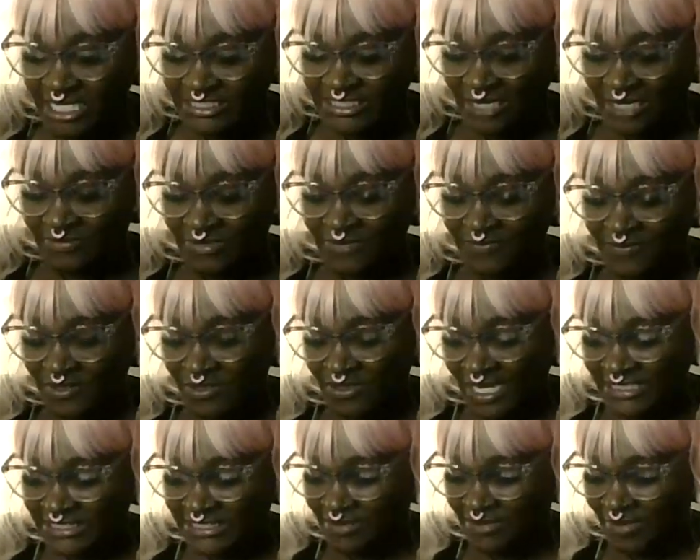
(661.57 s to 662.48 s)
Definitely feel
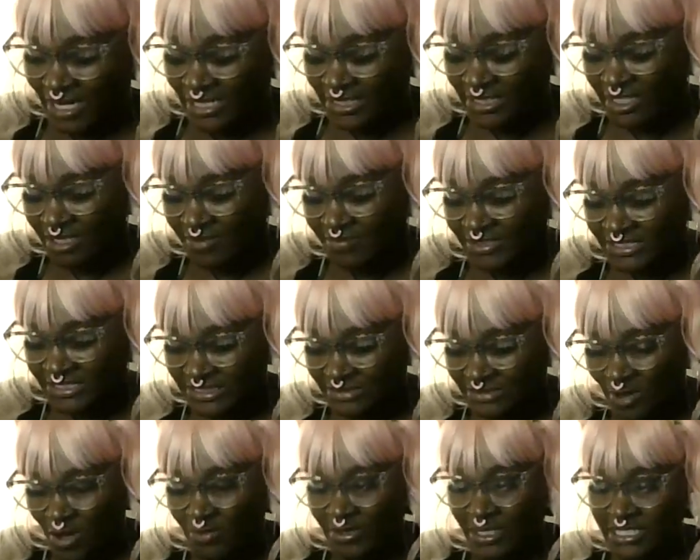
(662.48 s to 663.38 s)
like somebody could be
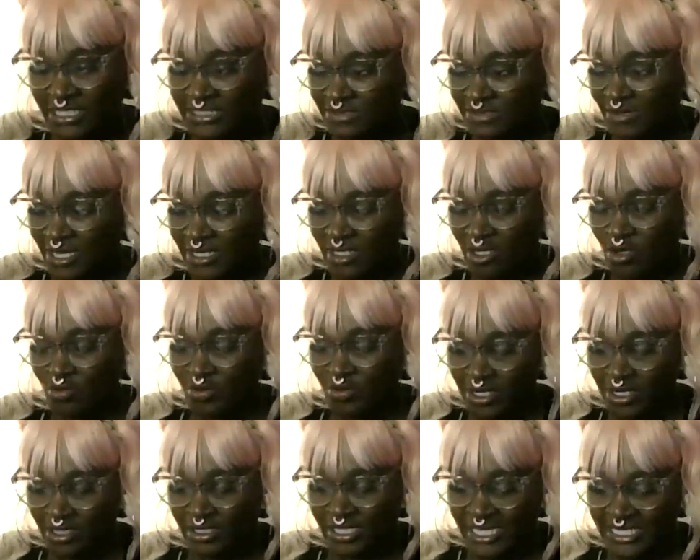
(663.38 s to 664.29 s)
smoking, somebody could
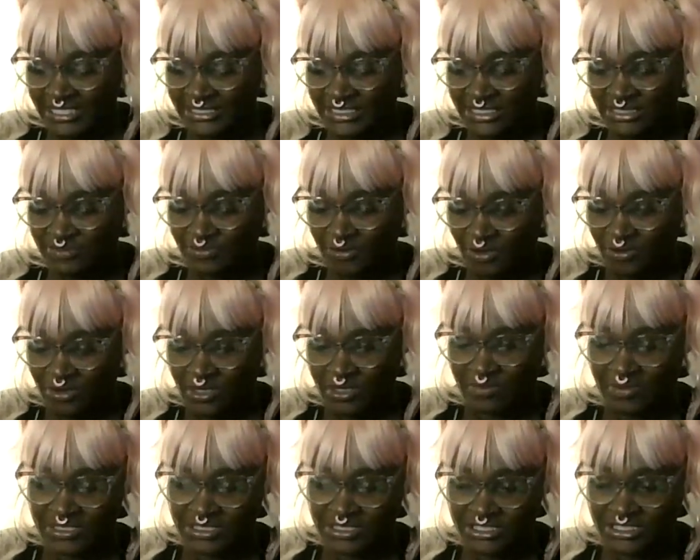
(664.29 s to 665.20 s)
wear glasses. Spirit, what
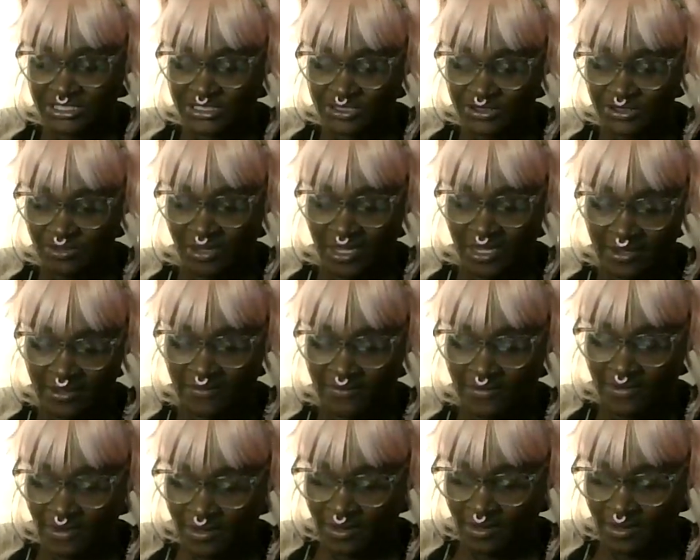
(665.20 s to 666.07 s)
messages do you have?